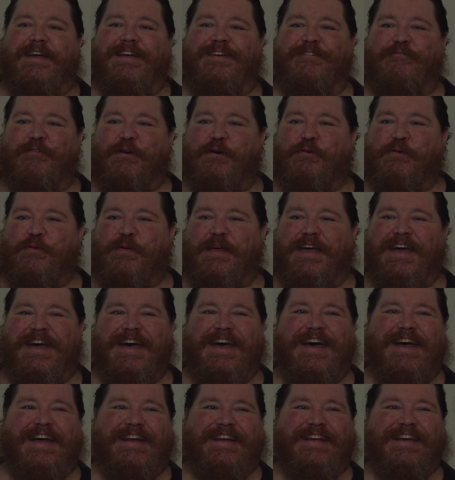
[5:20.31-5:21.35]
Where were we
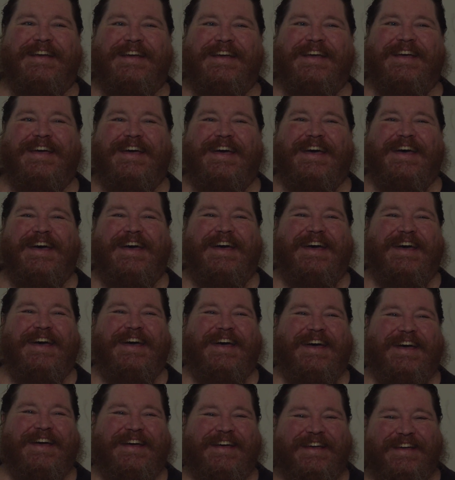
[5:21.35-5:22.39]

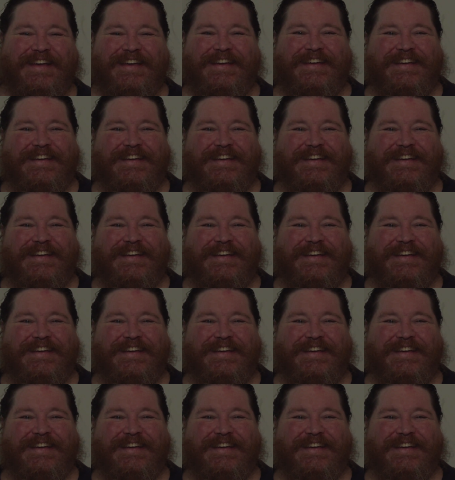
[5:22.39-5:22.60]
at?